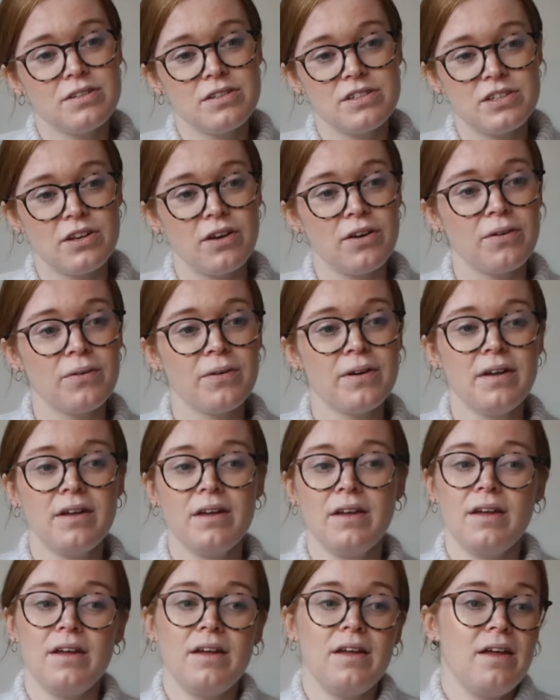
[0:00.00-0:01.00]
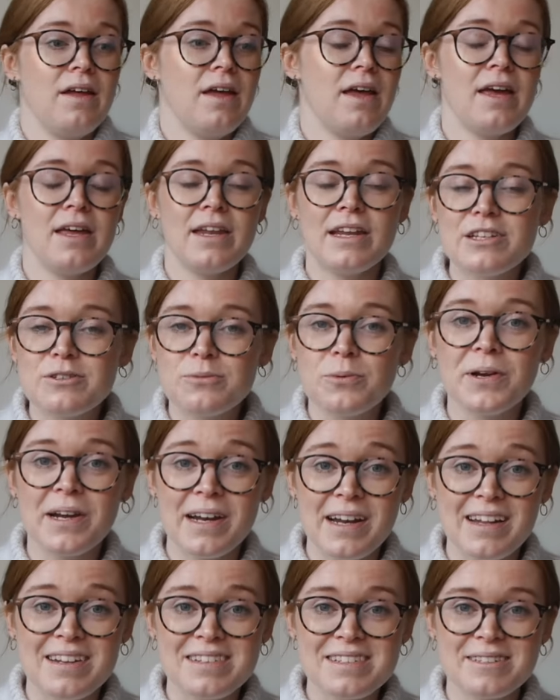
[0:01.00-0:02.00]
so it is what
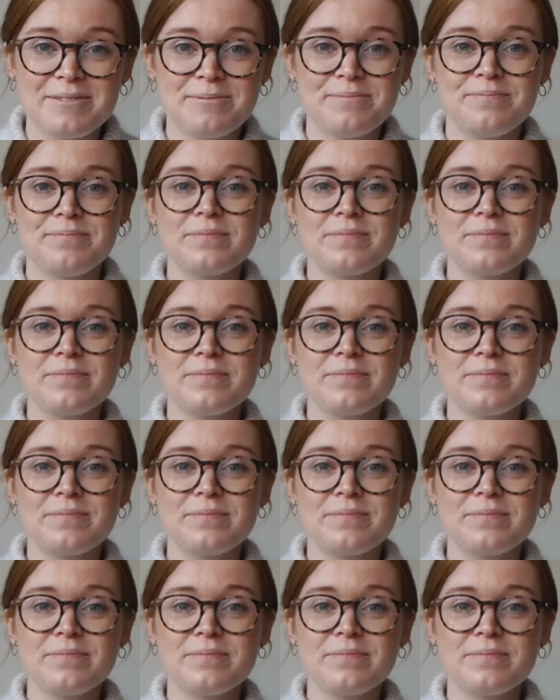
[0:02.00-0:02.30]
it is.